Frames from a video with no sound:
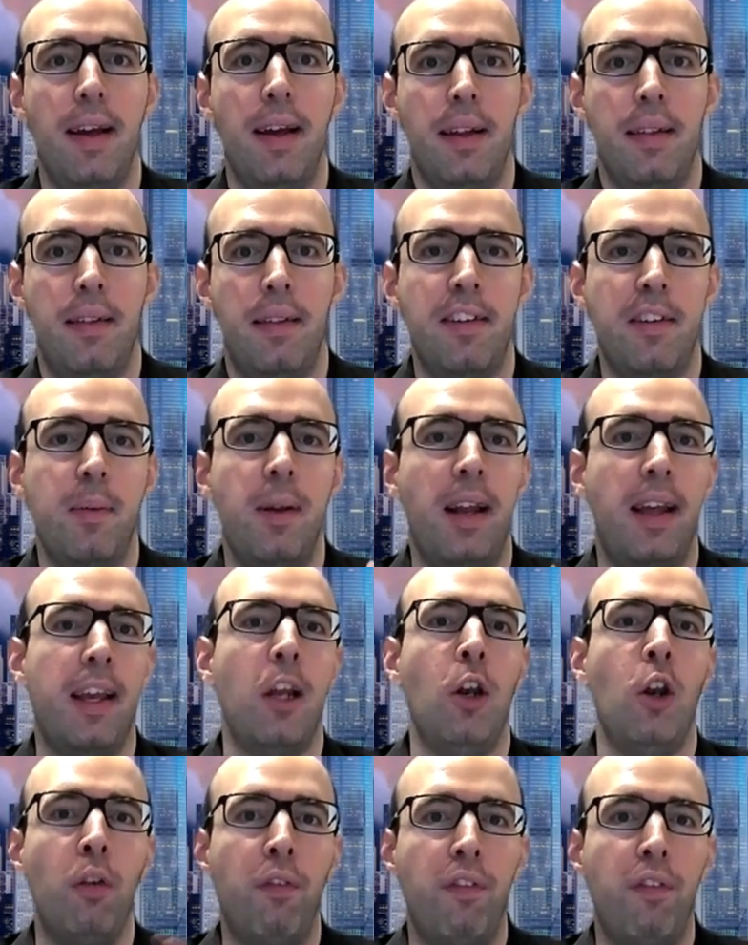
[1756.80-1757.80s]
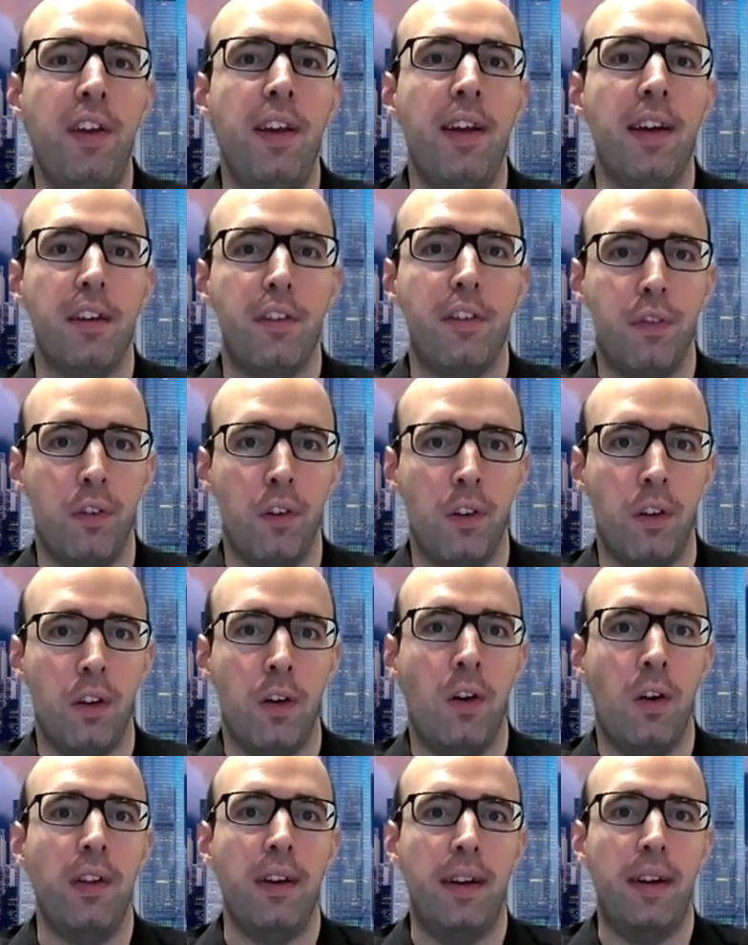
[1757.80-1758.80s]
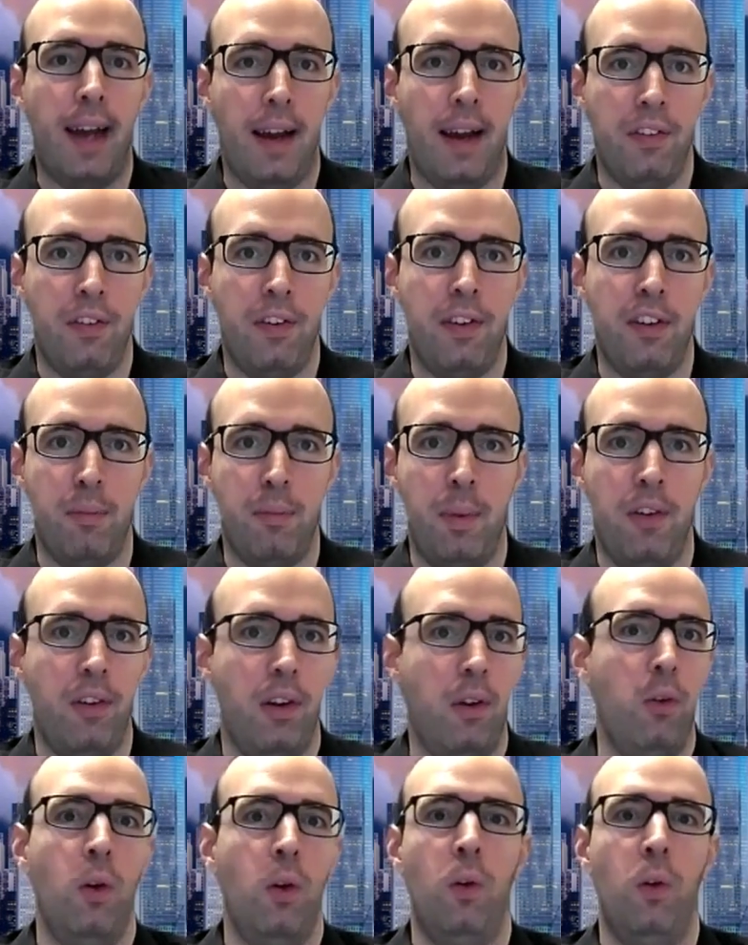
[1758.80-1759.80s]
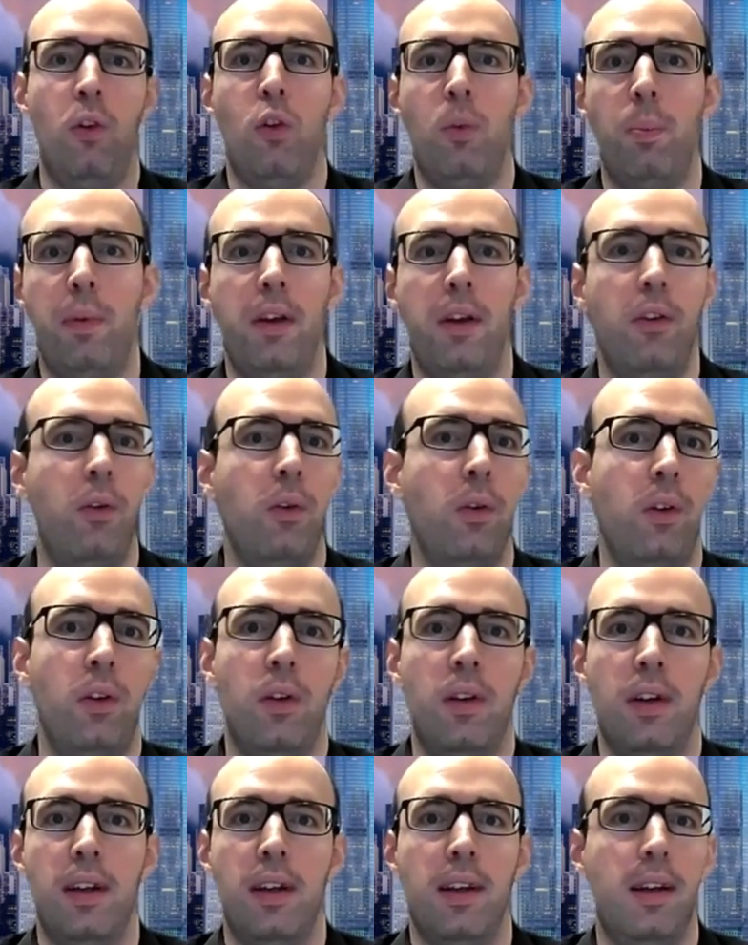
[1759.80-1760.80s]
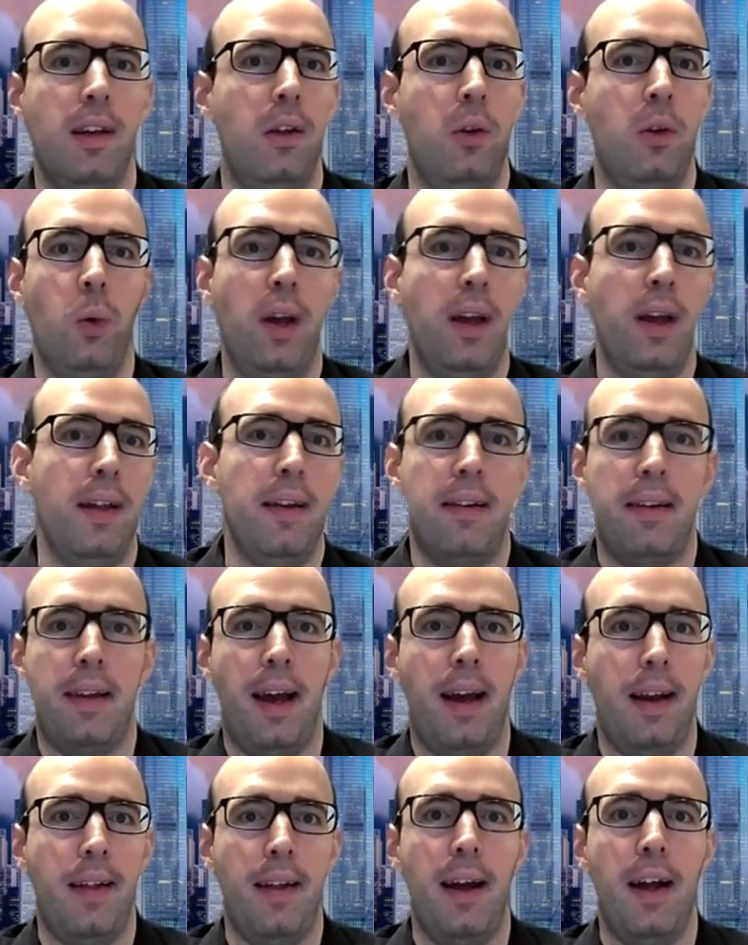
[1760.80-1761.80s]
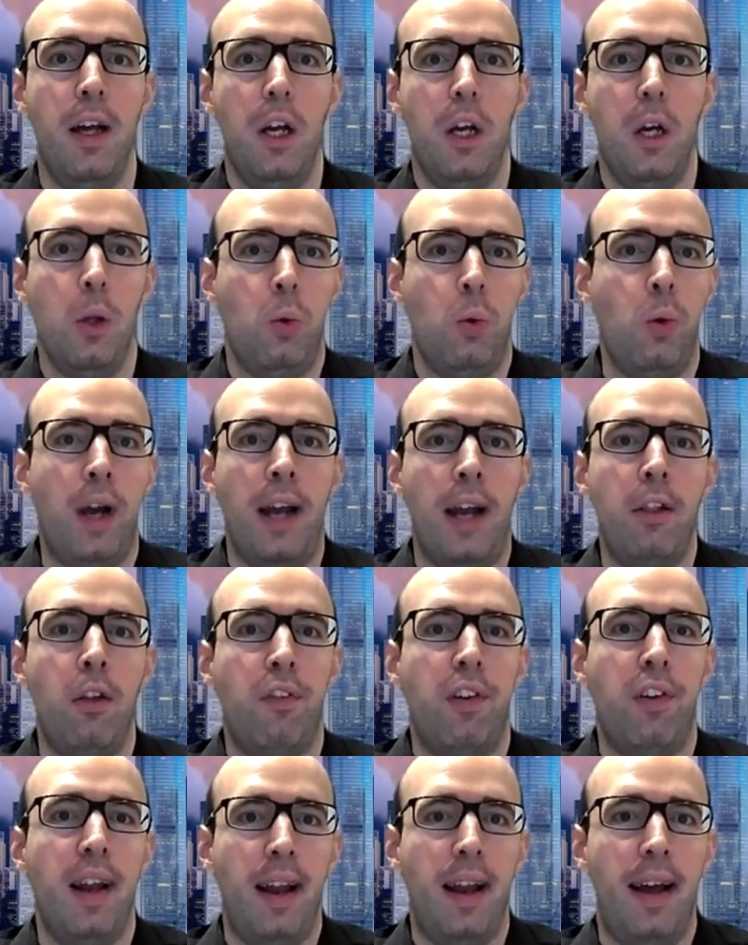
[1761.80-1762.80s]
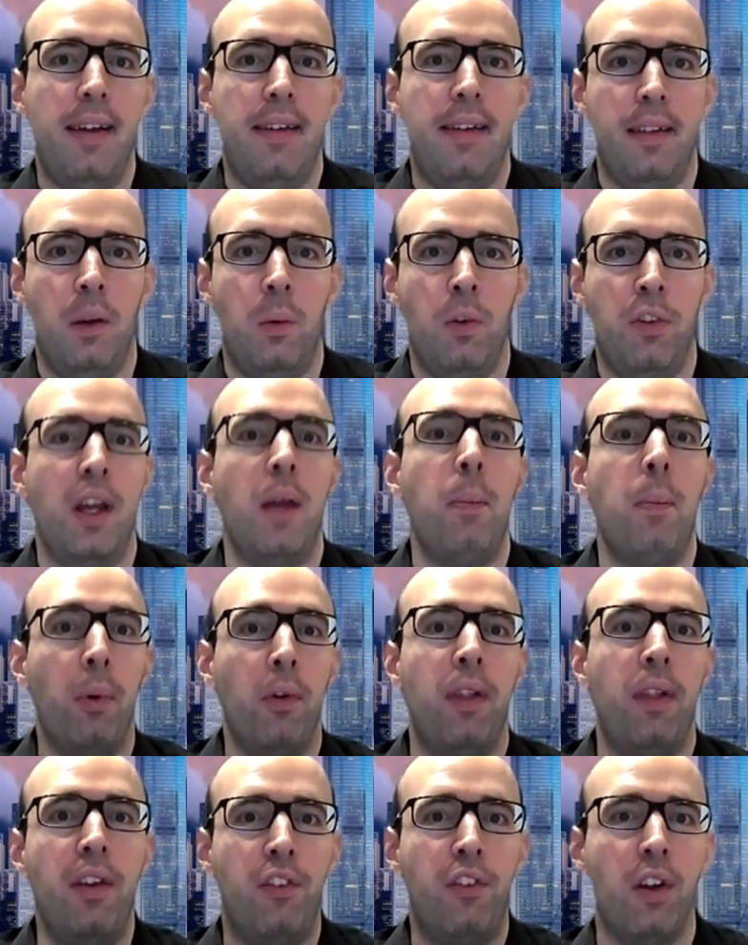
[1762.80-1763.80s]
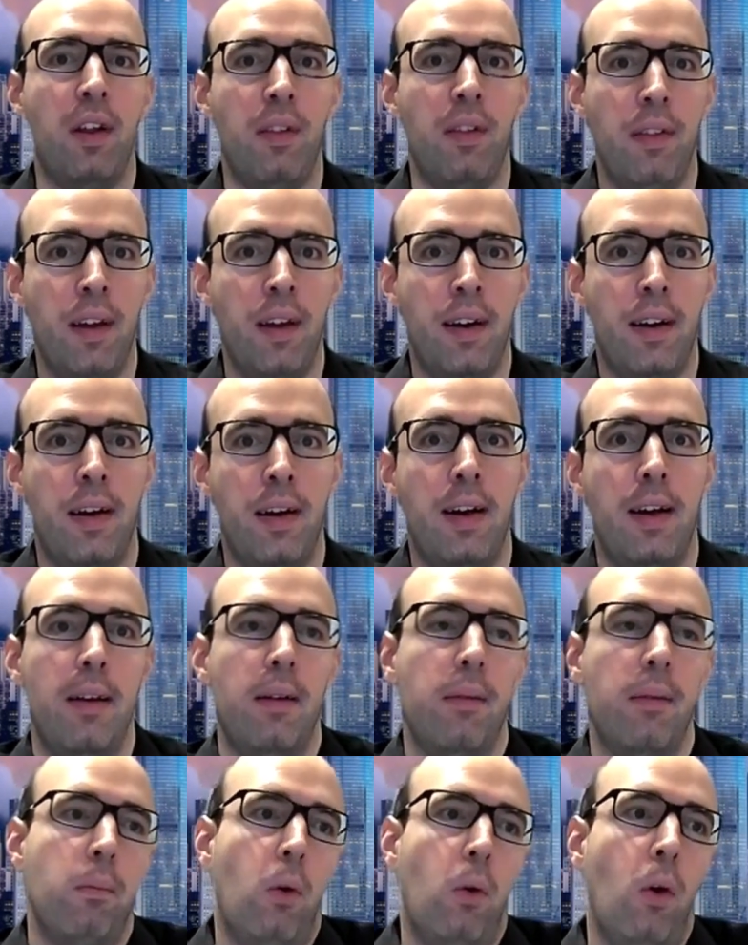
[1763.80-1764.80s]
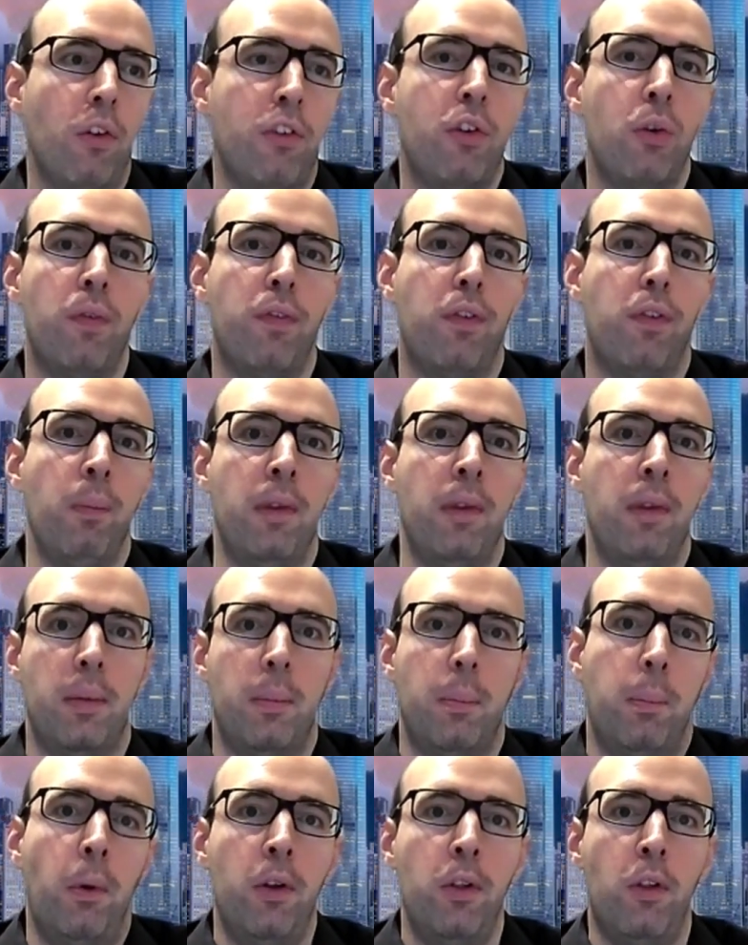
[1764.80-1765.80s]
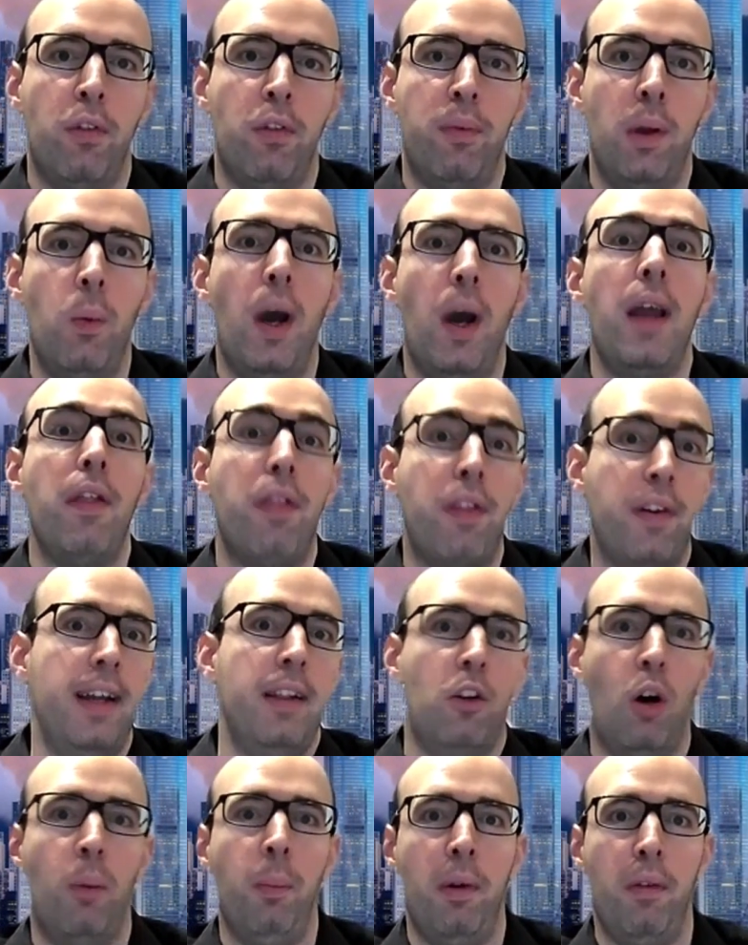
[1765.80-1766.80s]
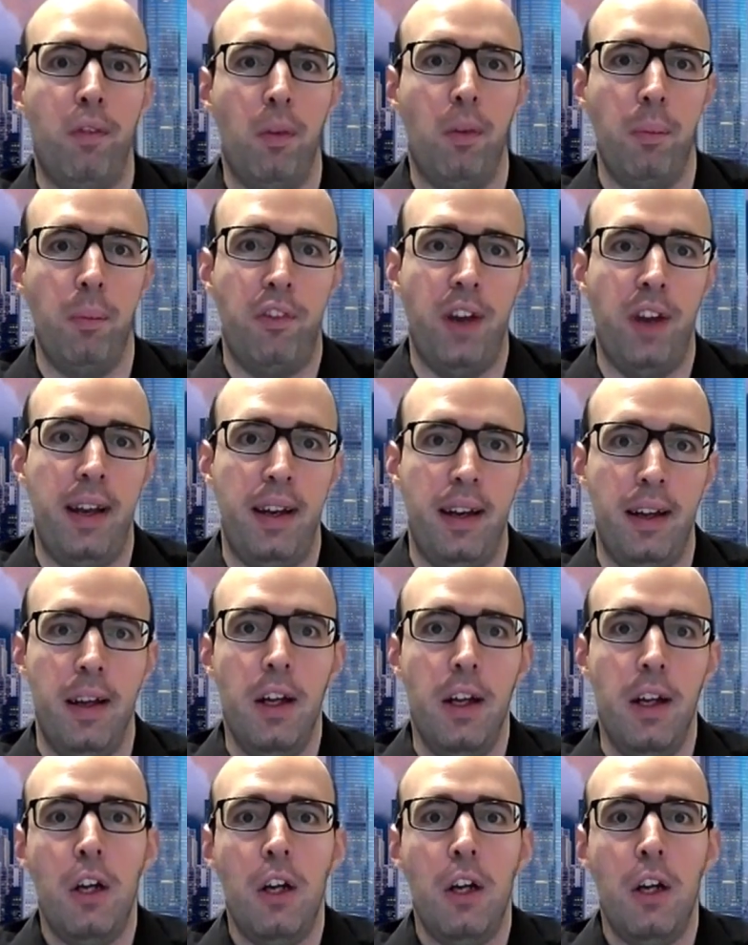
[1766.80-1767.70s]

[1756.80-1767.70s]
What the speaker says: there's been enough years for other countries, especially, European Union, US, Canada, to kind of realize that there was a potential in there. And also from their point of view, a threat coming from China.